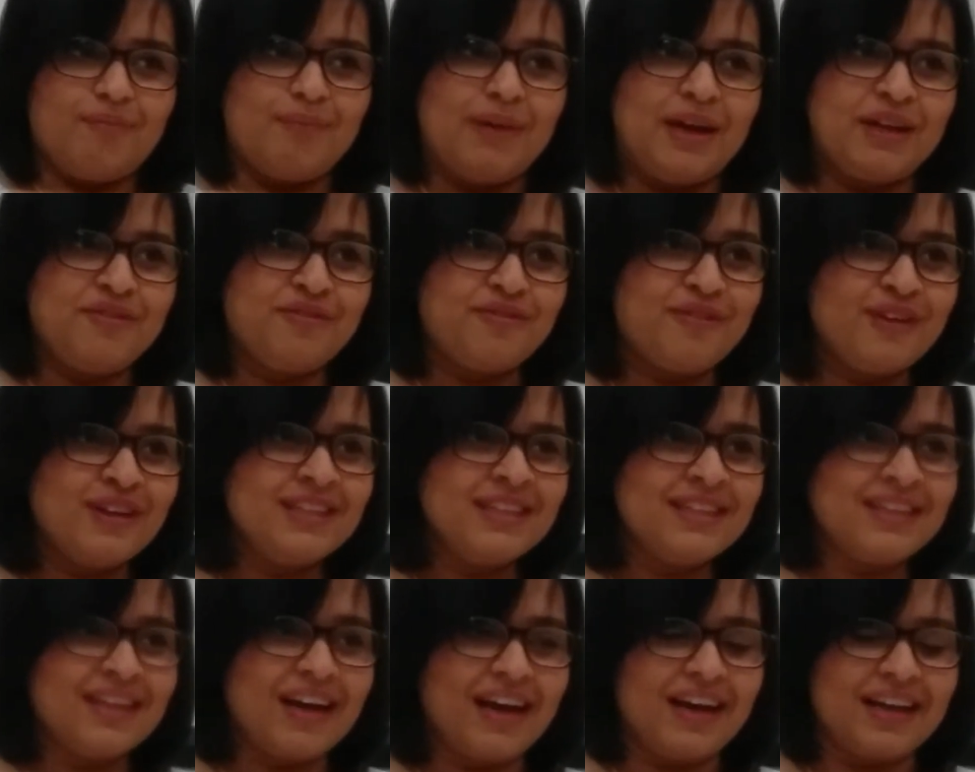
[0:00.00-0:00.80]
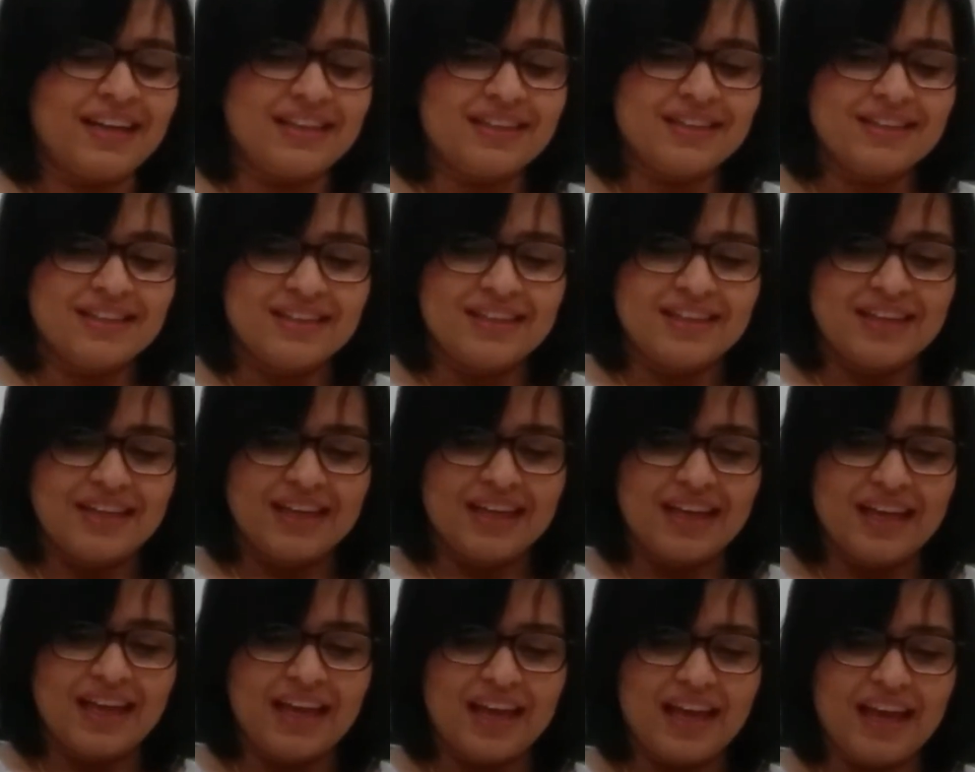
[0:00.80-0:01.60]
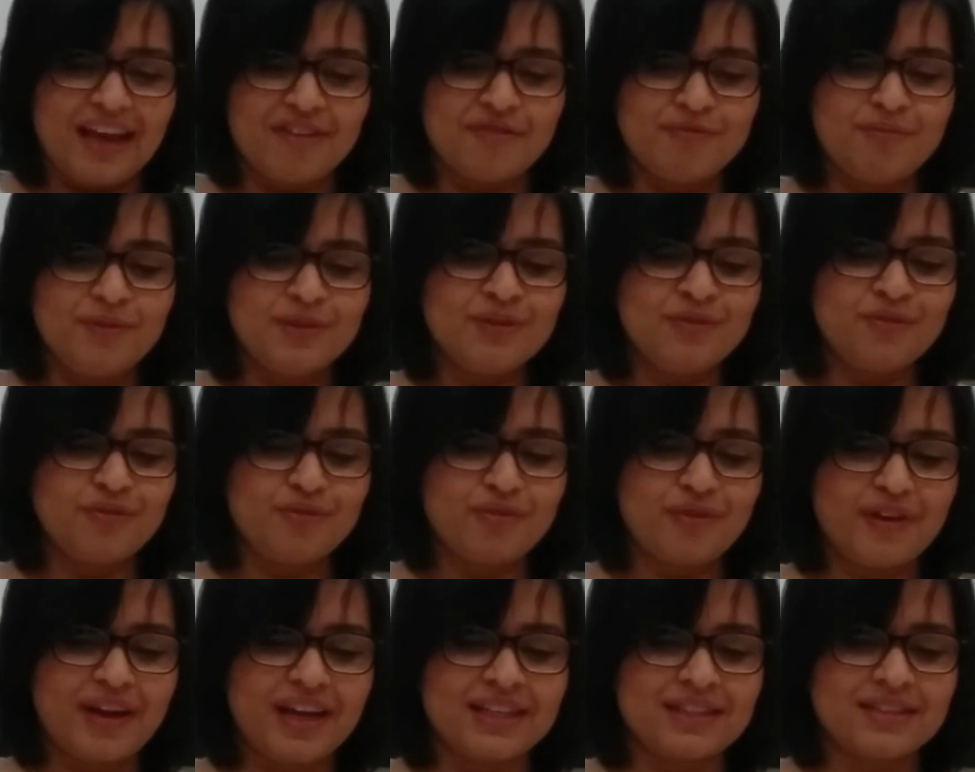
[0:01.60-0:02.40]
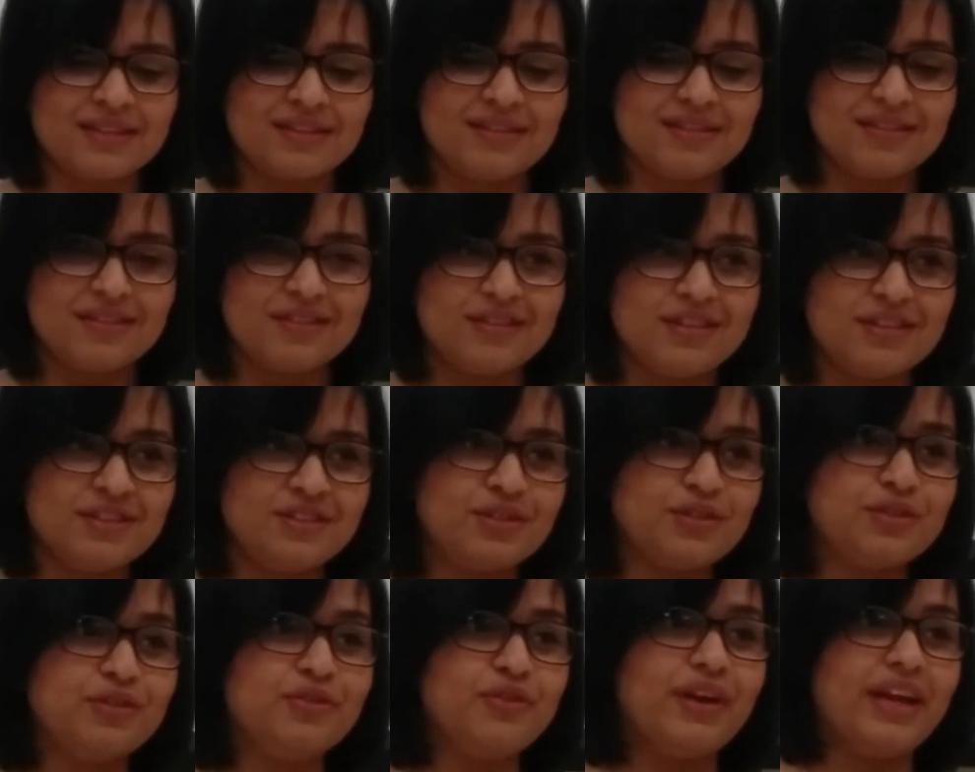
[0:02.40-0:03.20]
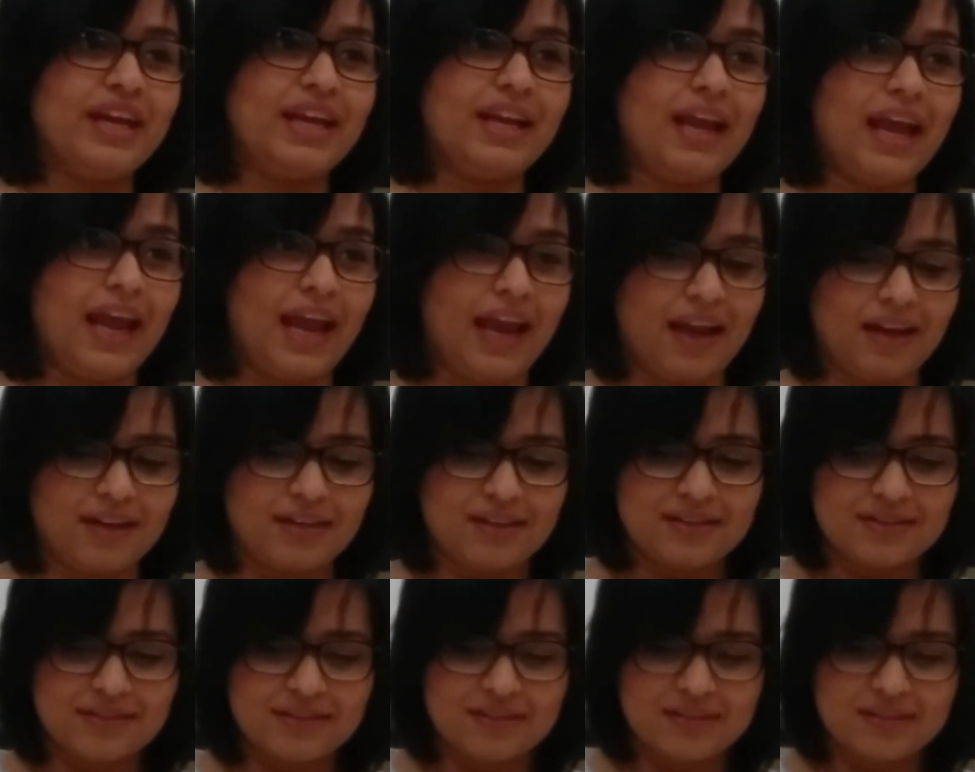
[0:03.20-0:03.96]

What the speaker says: My friend and I have been friends since grade 8.